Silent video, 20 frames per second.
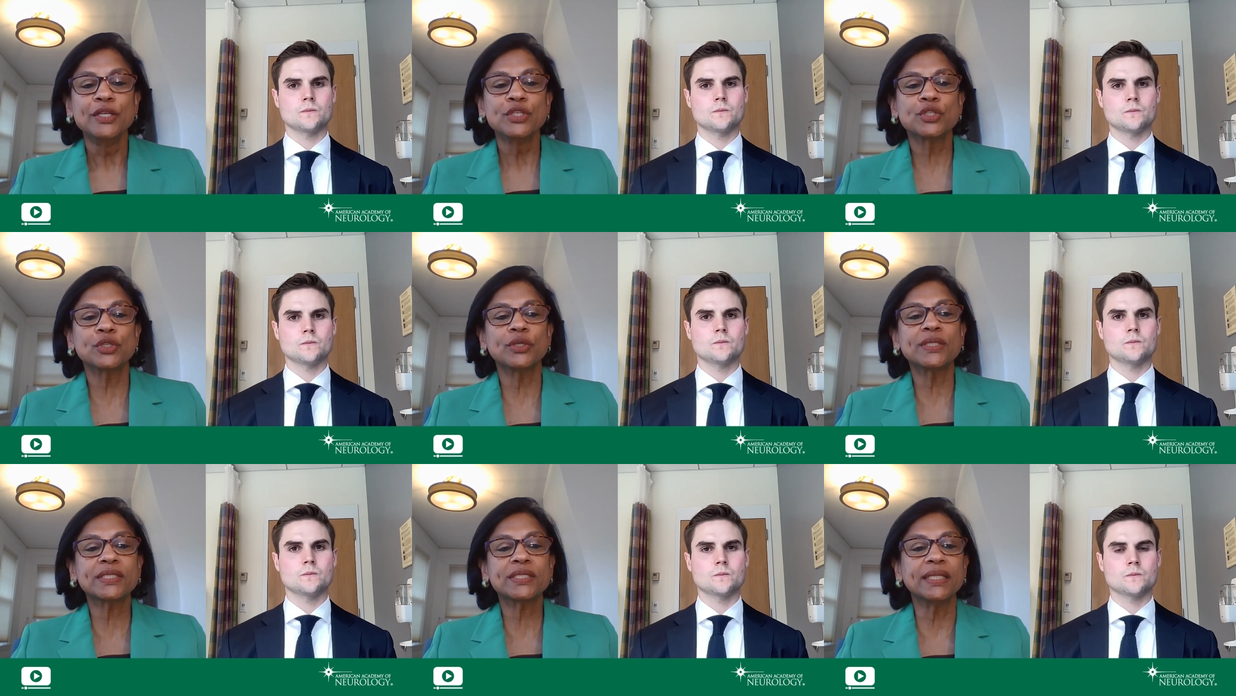
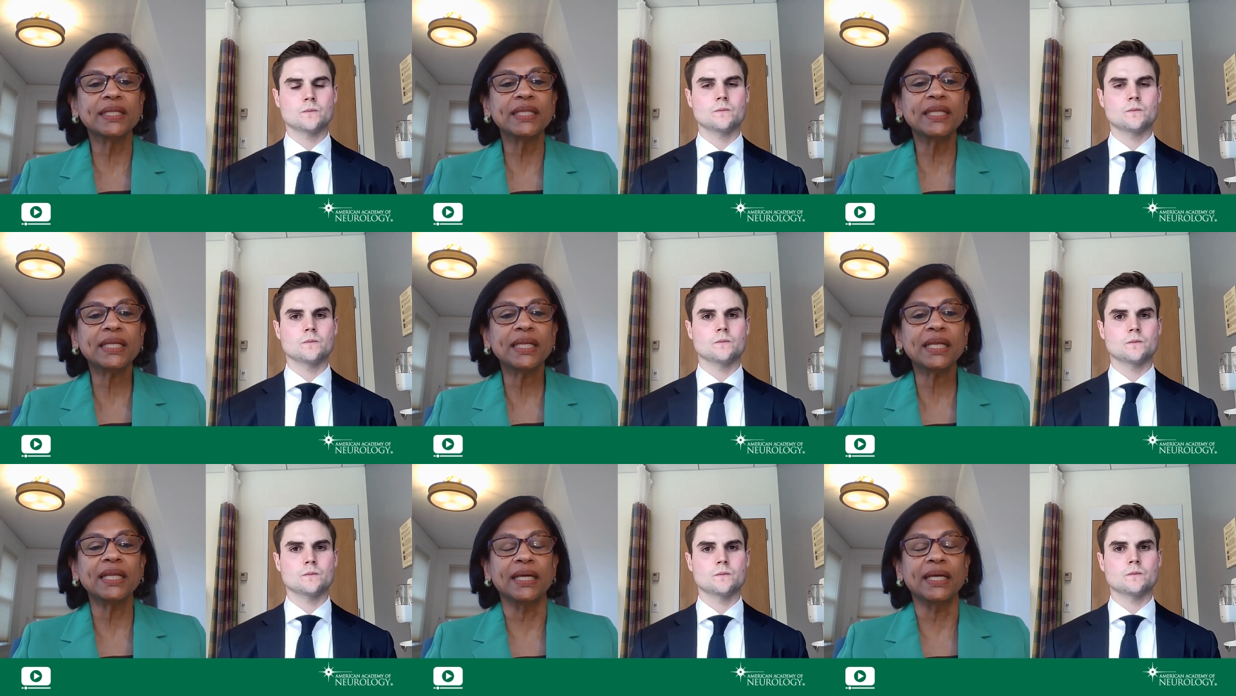Speaker 1: So it's a
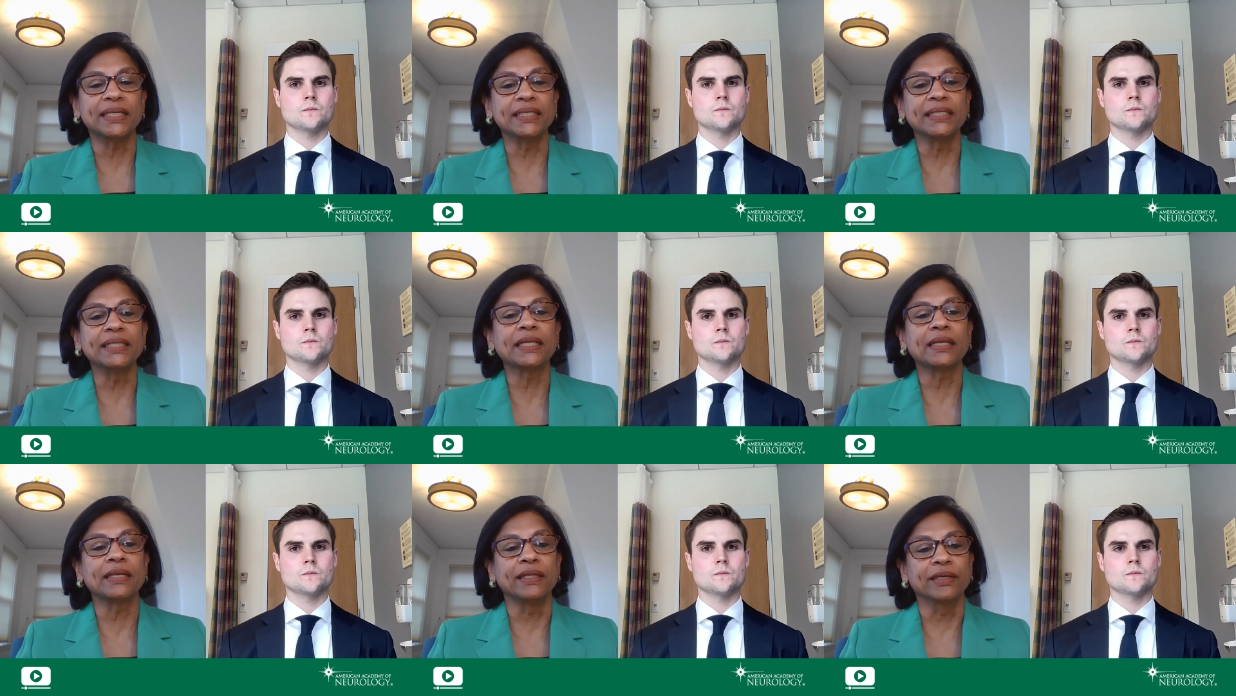little
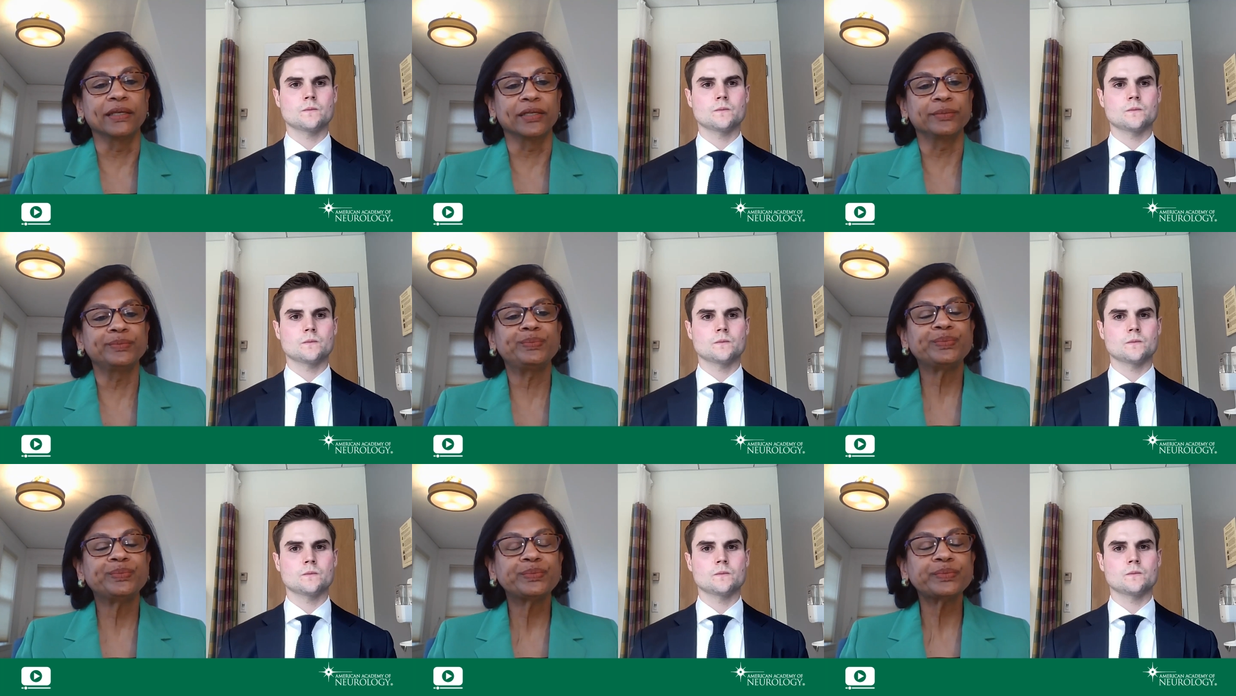
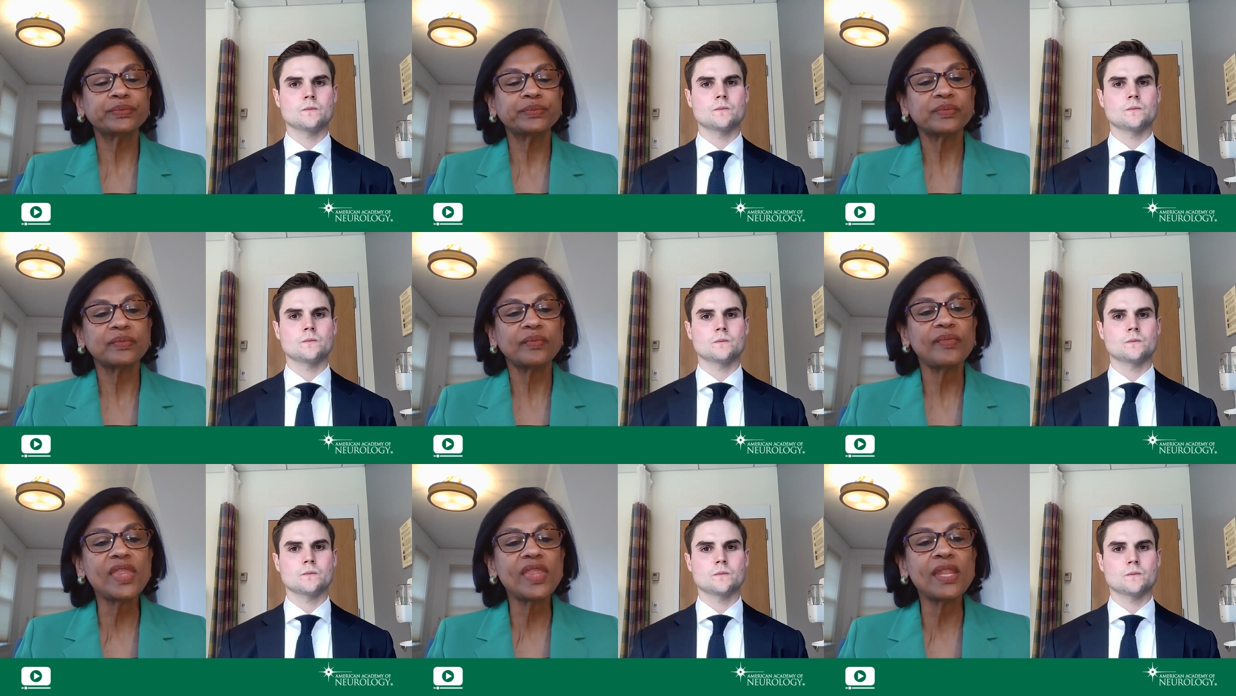unclear.
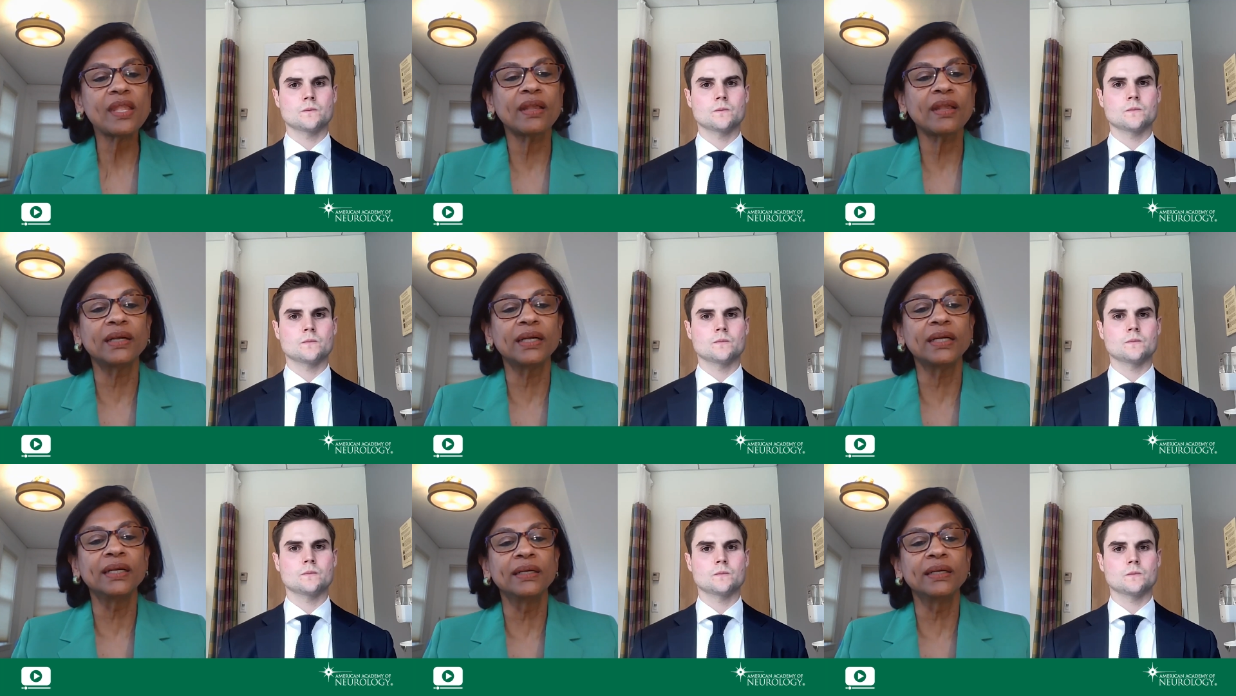
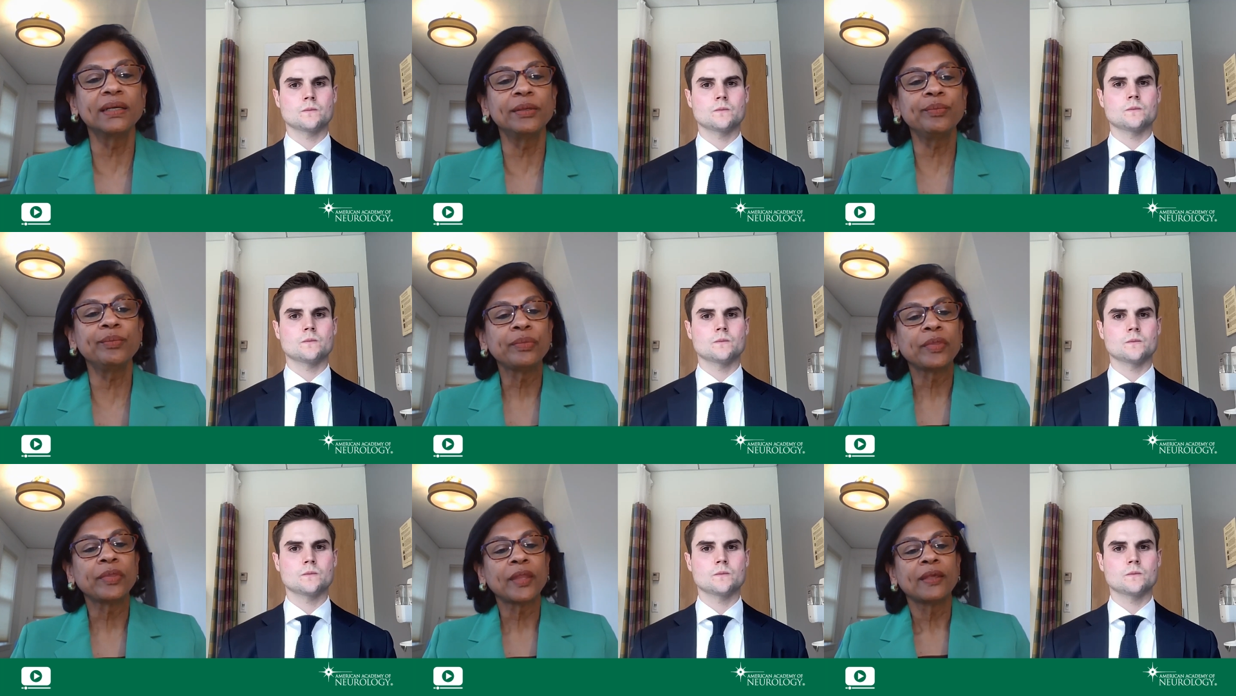Um,